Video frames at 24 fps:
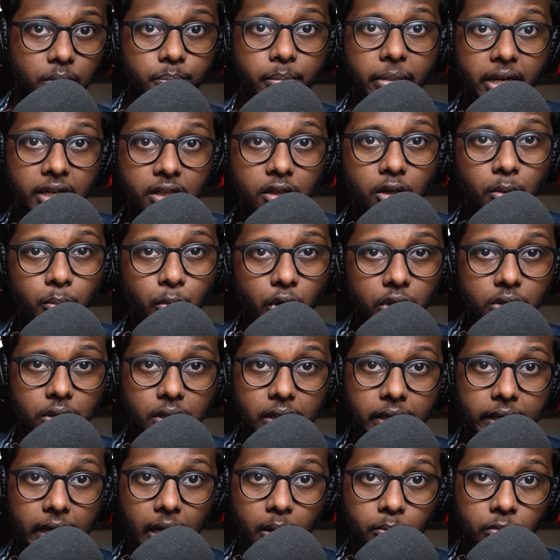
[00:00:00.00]
depending upon the
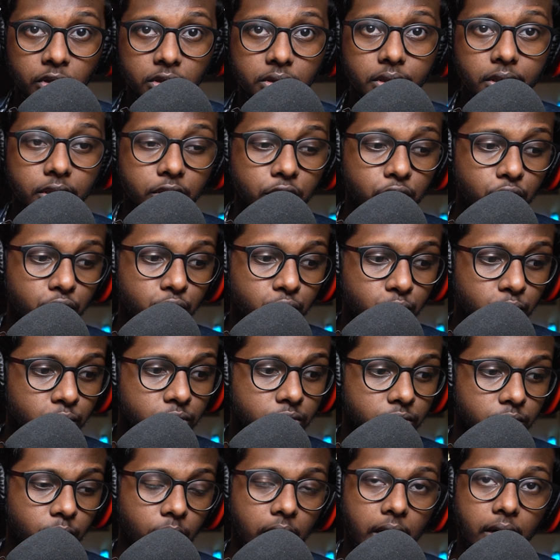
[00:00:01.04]
camera that you
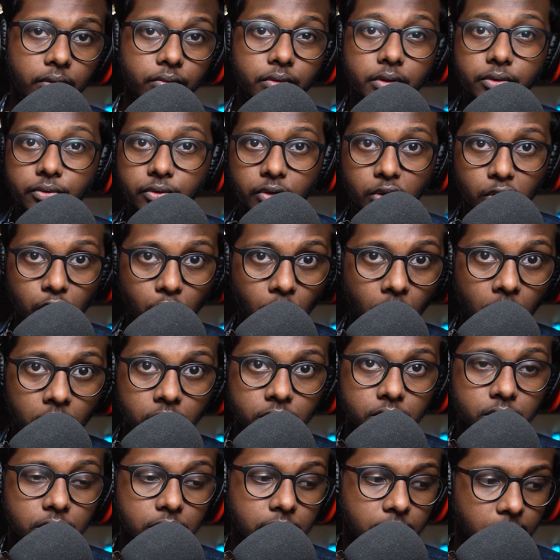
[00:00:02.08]
use, you have different
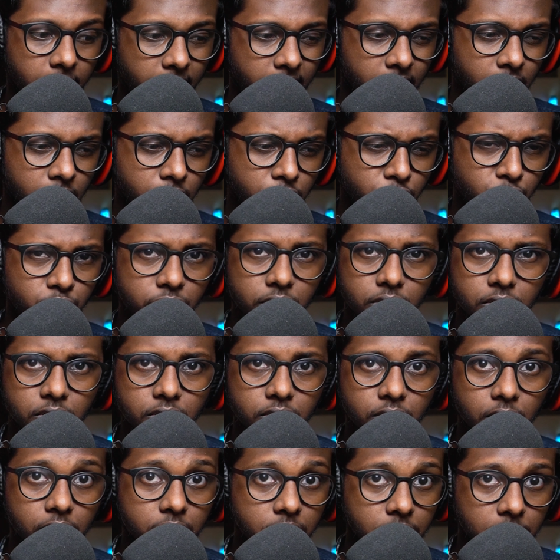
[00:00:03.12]
logs. Canon
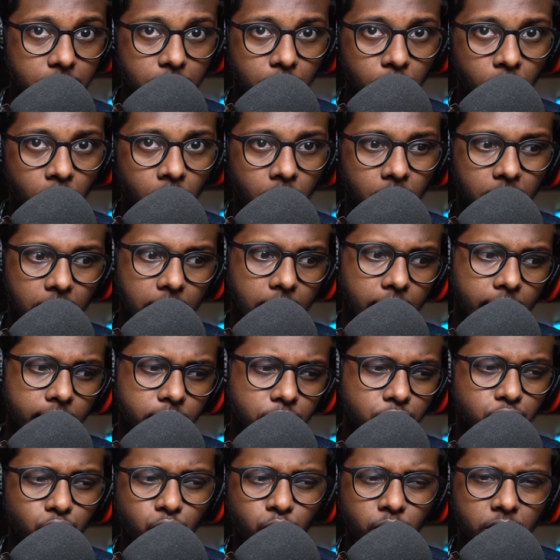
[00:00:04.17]
uses C-Log and
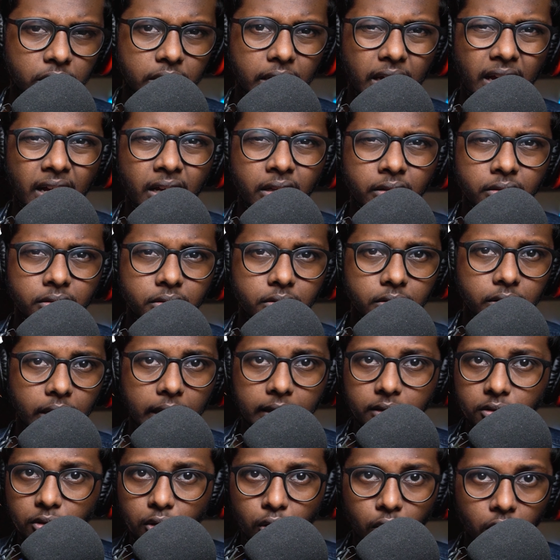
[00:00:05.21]
Sony has
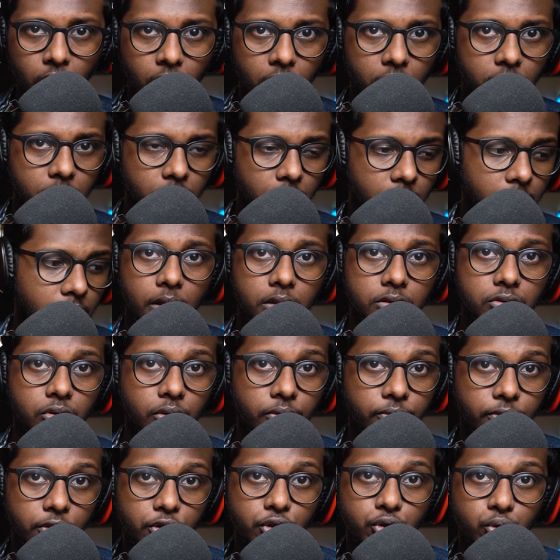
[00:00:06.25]
S-Log. So
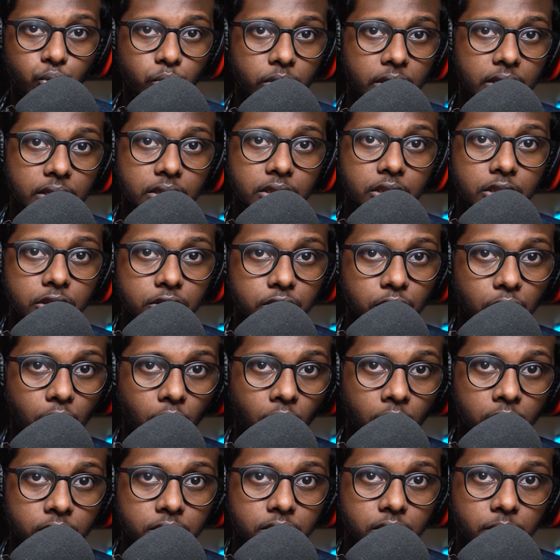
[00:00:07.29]
if you're shooting in these
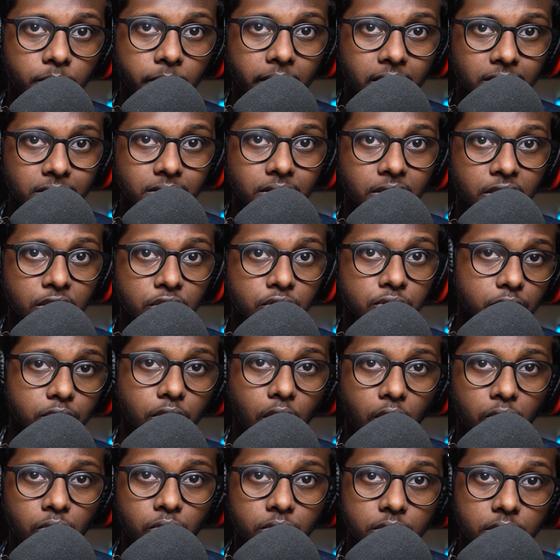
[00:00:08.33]
logs, the best thing is to
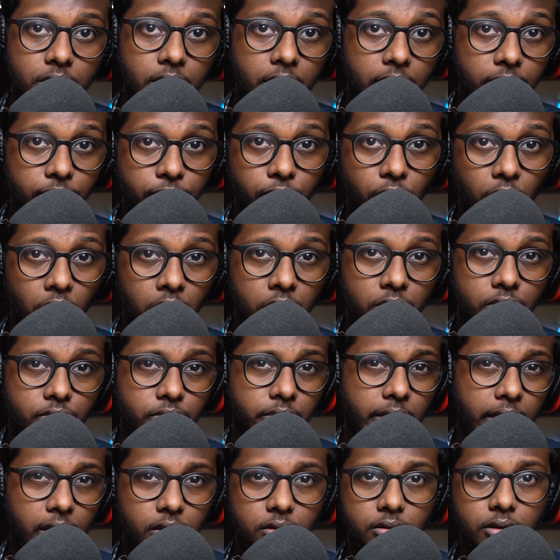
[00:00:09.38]
download the default
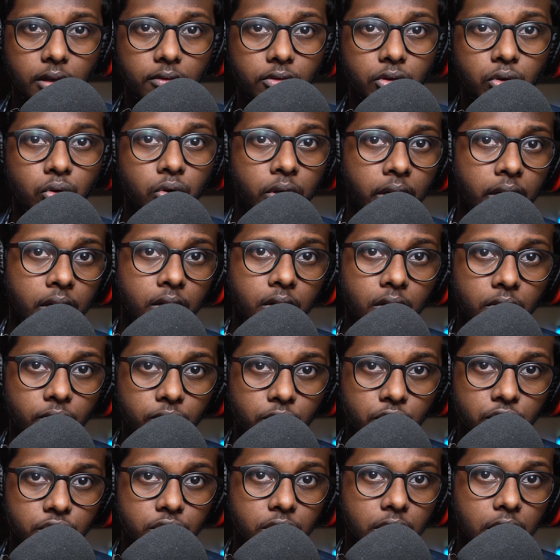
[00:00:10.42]
Rec 709
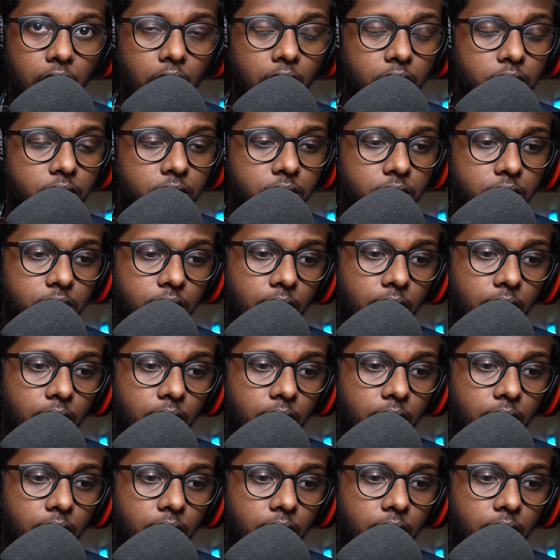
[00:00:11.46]
conversion LUTs.